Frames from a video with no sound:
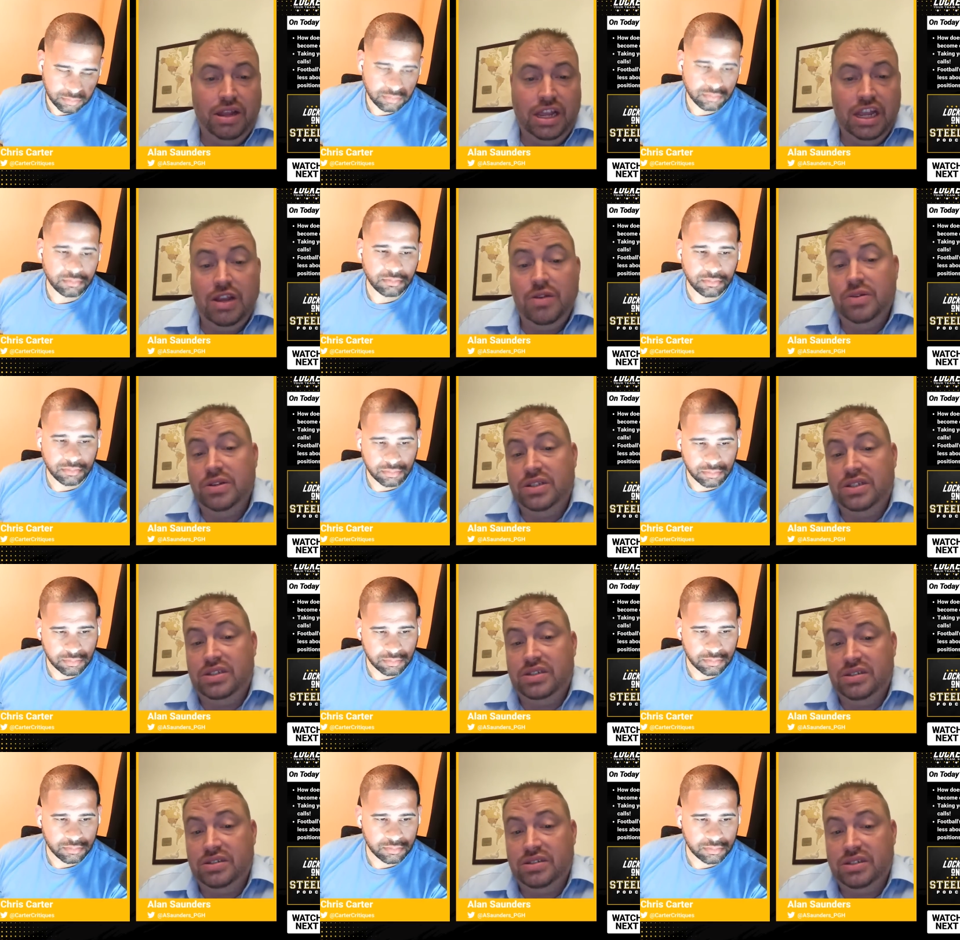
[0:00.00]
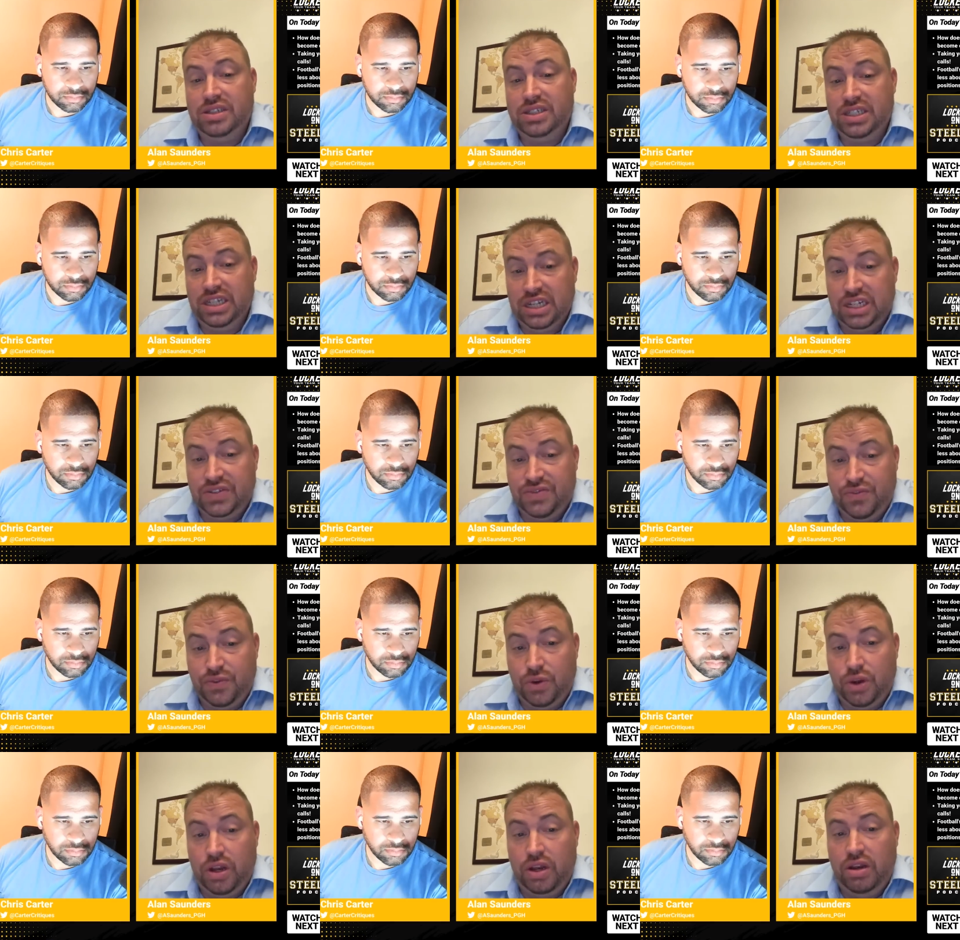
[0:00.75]
Speaker 1: He was six
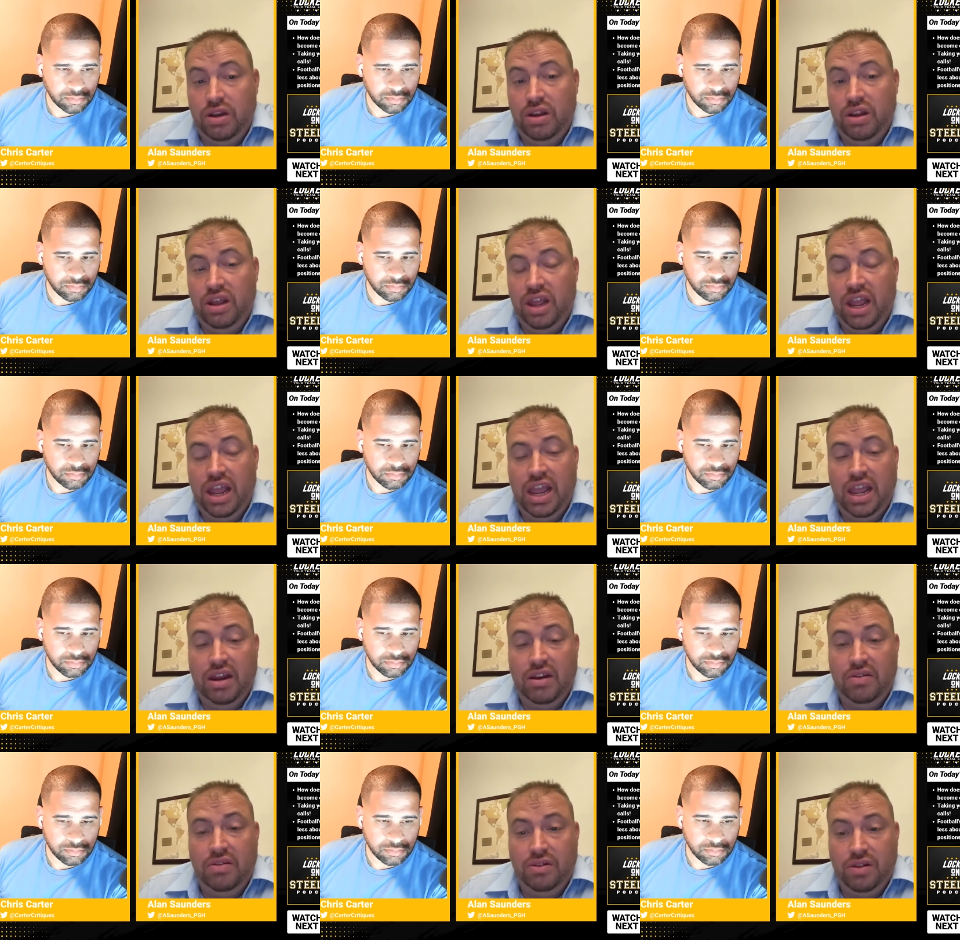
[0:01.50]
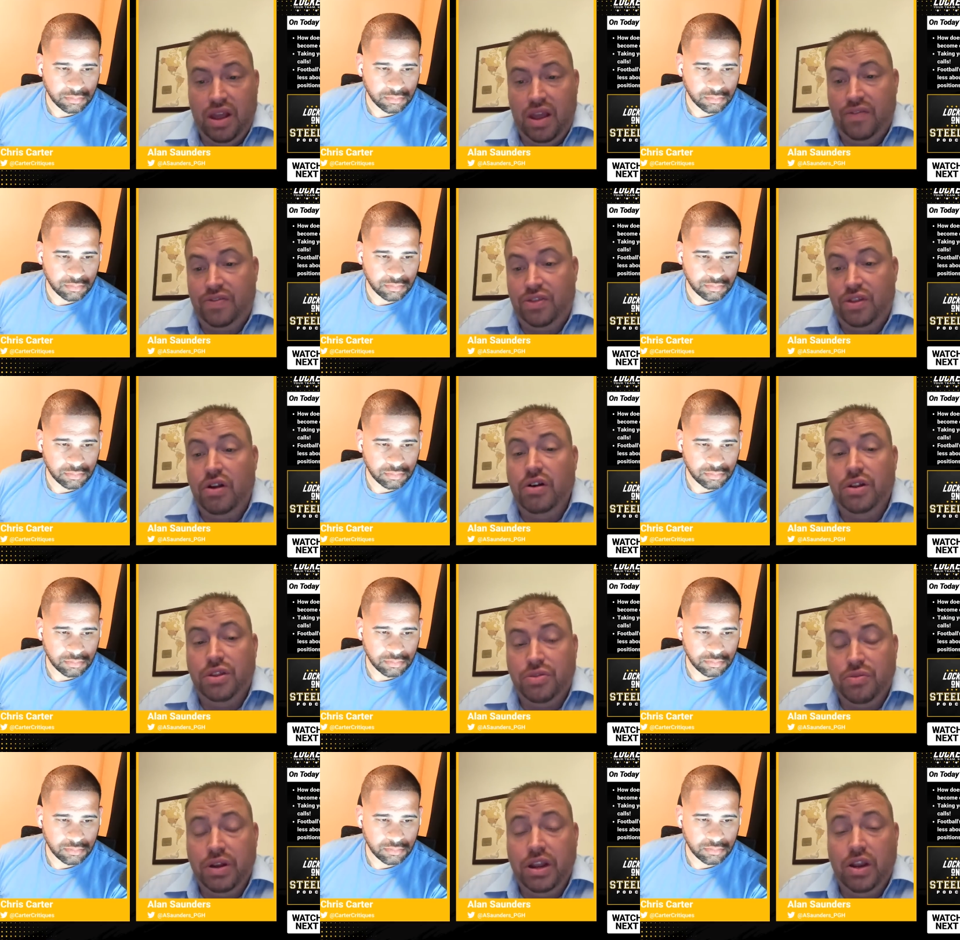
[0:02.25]
foot and had
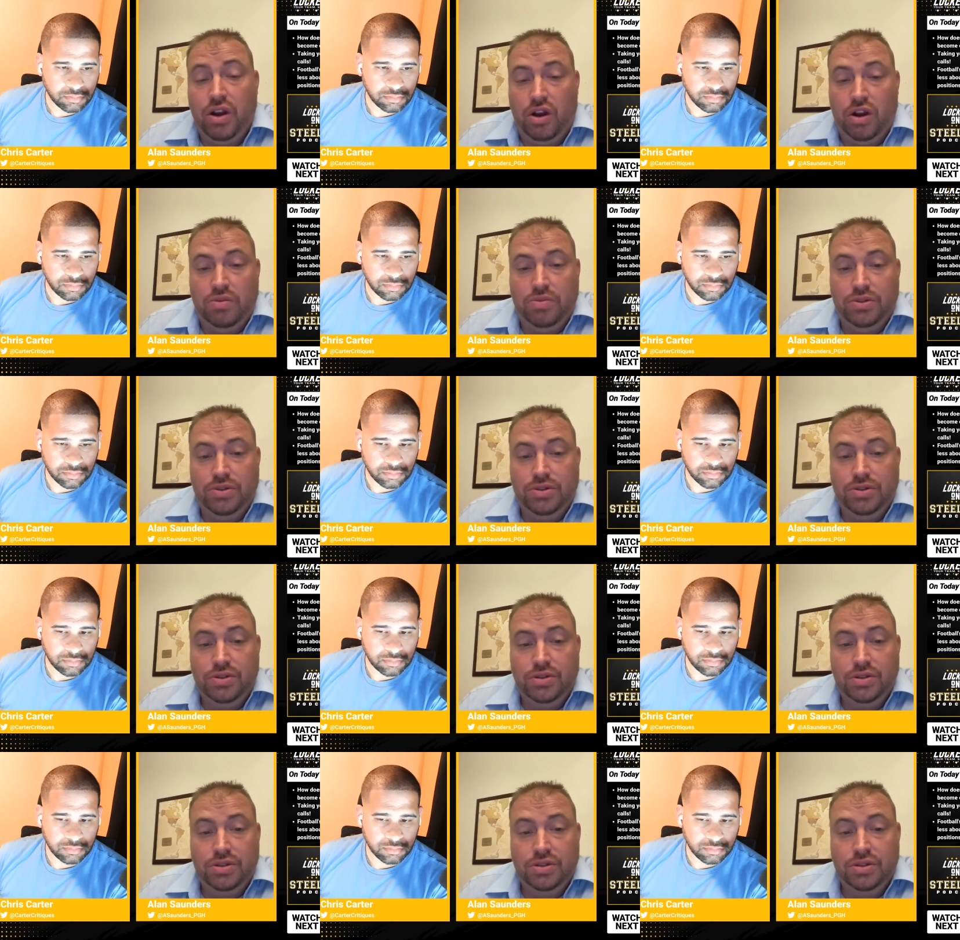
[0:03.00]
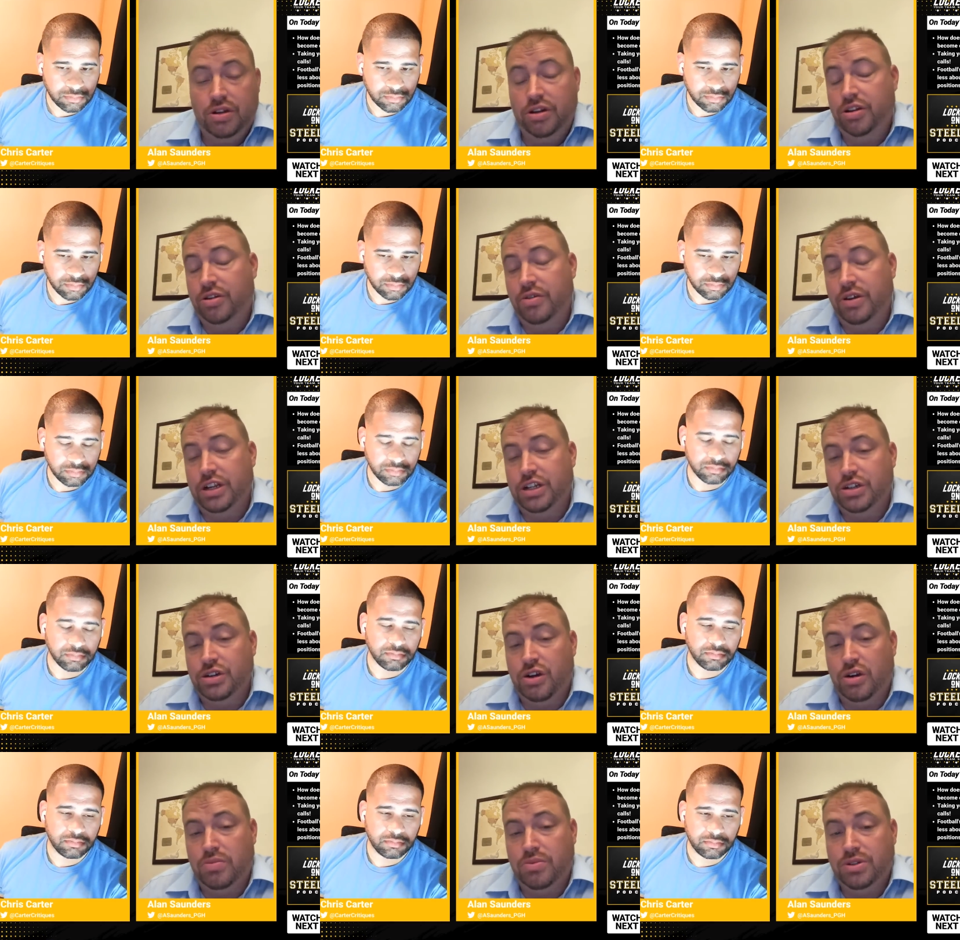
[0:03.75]
thirty-three arms, thirty-three mm-hmm.
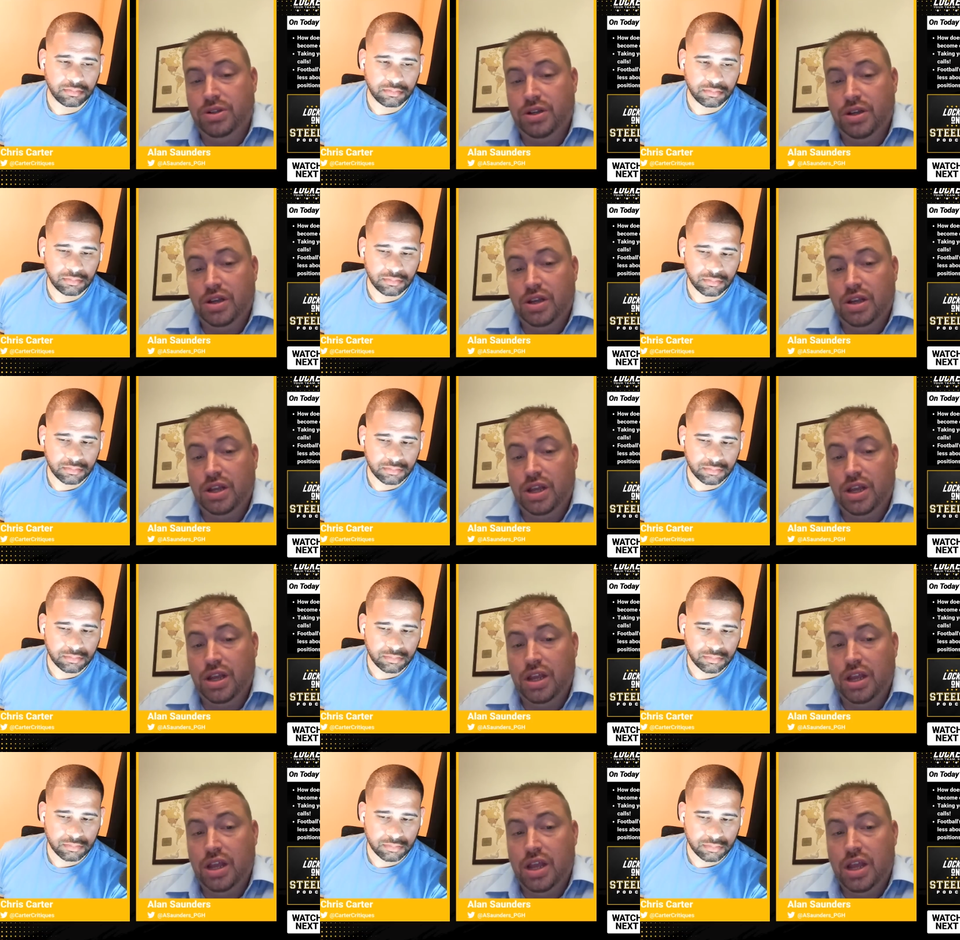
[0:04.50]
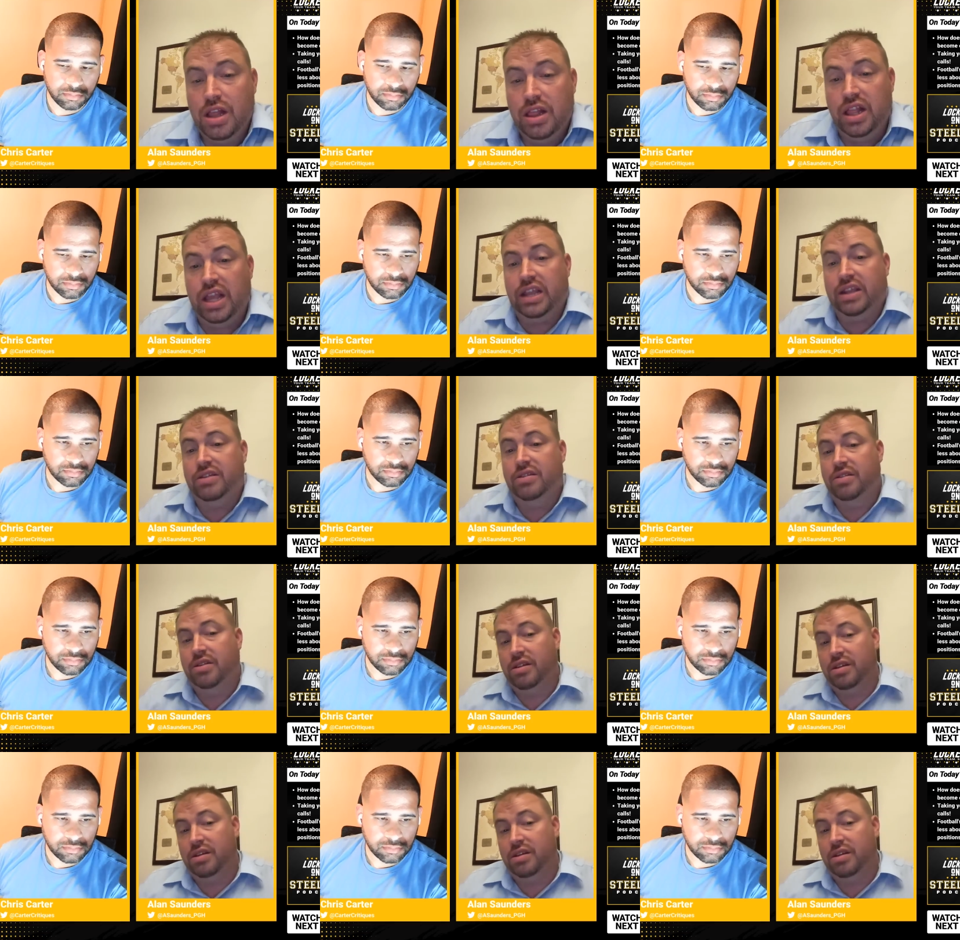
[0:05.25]
inch arms. Like,